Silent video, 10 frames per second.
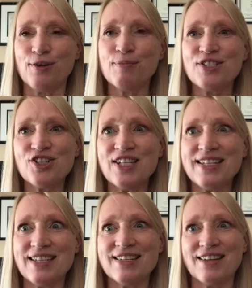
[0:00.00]
but she
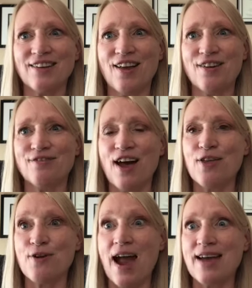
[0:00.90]
is in a lot of
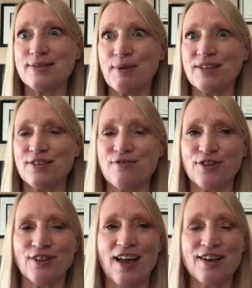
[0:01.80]
other aspects of her
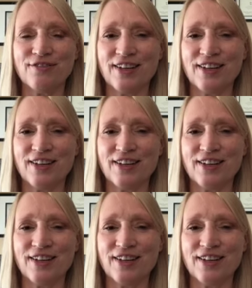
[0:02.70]
life.